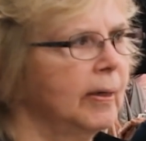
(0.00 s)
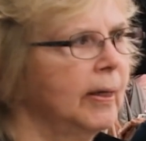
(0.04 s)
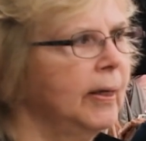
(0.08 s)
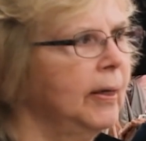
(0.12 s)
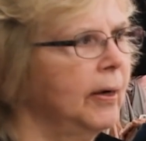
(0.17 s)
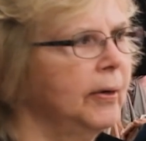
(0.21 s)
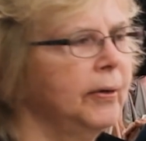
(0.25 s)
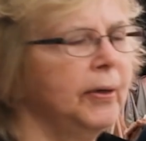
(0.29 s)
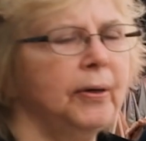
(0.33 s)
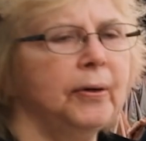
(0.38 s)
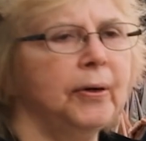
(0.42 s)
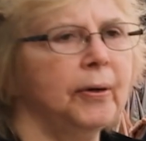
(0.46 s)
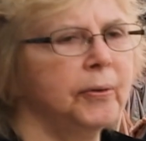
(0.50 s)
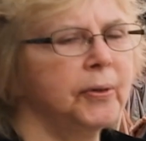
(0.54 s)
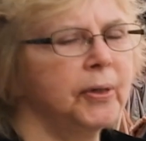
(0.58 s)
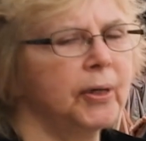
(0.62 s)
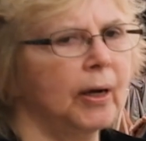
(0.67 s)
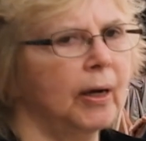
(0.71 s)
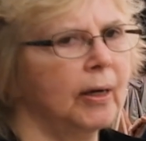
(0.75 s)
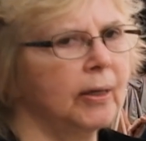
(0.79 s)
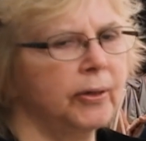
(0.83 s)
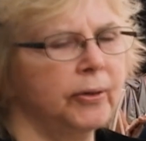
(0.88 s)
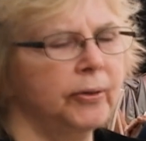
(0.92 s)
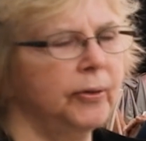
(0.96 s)
You know, you don't
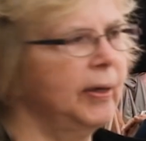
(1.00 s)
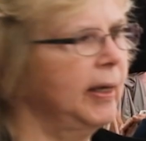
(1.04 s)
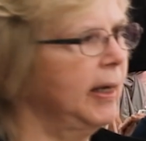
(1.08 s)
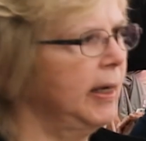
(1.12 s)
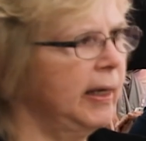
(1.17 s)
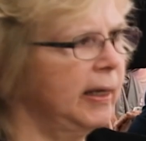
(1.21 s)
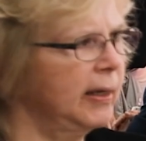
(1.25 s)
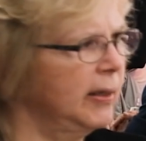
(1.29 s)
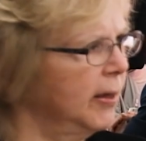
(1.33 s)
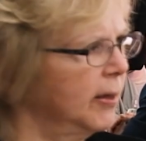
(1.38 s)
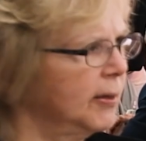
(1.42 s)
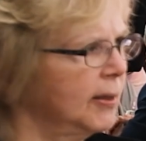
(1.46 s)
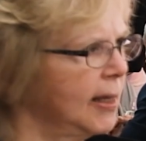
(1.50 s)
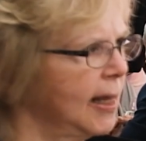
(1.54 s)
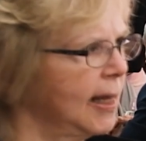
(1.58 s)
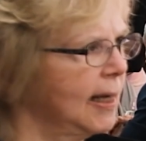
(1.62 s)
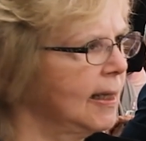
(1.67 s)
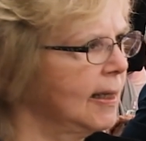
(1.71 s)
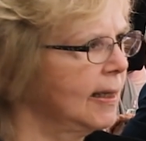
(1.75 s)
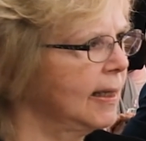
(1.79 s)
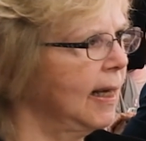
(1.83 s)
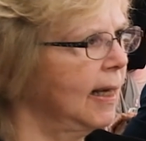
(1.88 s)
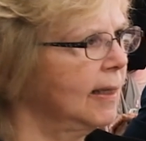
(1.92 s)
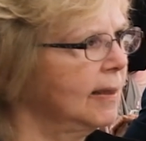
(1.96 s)
talk to any adult
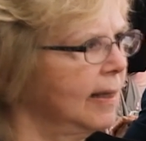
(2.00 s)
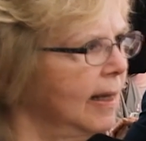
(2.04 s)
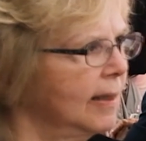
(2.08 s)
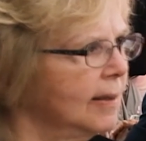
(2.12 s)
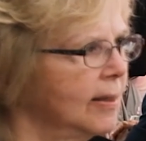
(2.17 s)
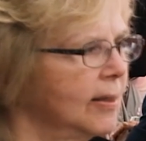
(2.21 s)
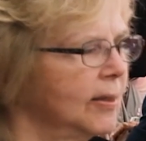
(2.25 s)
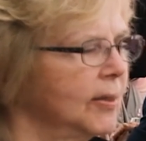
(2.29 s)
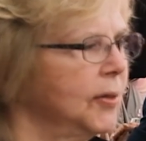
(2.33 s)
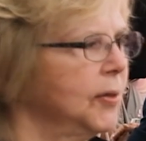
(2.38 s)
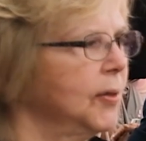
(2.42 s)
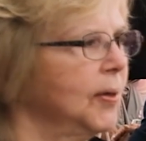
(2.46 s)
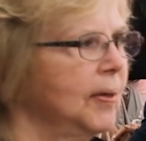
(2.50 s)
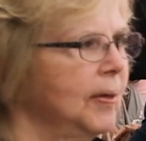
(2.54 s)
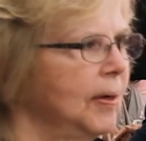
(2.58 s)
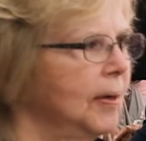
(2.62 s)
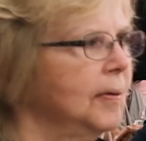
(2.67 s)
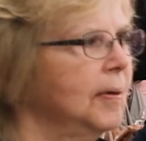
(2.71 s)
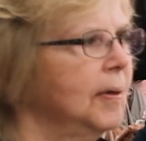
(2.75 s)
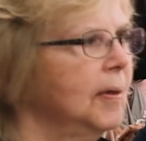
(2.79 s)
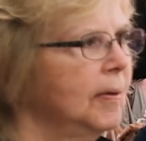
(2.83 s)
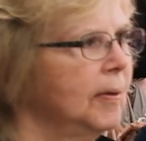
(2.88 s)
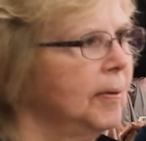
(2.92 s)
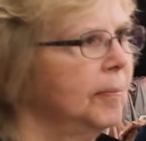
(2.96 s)
like that. That's, you
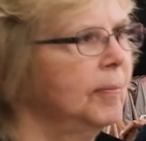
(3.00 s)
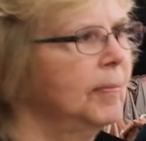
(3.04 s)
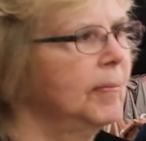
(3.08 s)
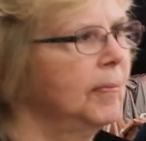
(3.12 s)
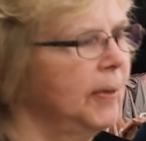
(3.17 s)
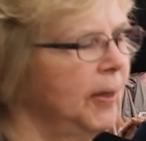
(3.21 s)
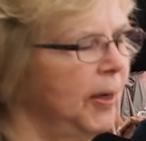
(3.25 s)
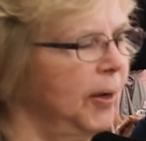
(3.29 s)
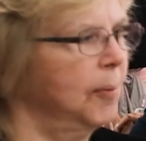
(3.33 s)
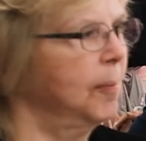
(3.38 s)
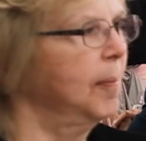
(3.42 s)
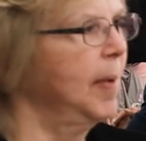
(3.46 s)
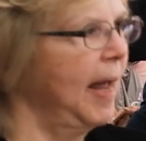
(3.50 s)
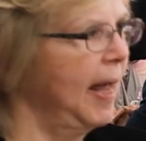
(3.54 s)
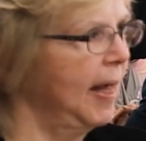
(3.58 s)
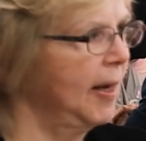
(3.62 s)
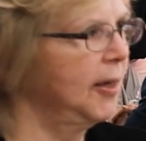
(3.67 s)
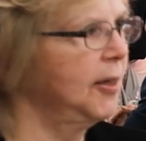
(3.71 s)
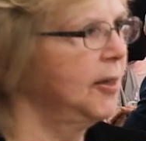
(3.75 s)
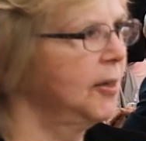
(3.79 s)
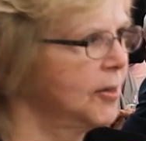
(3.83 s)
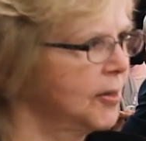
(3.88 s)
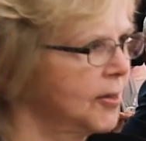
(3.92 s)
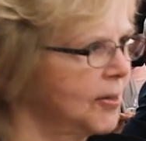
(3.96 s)
know, your
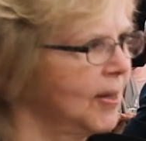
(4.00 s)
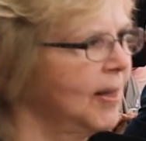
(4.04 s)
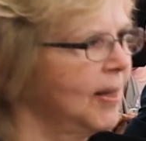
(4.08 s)
manners.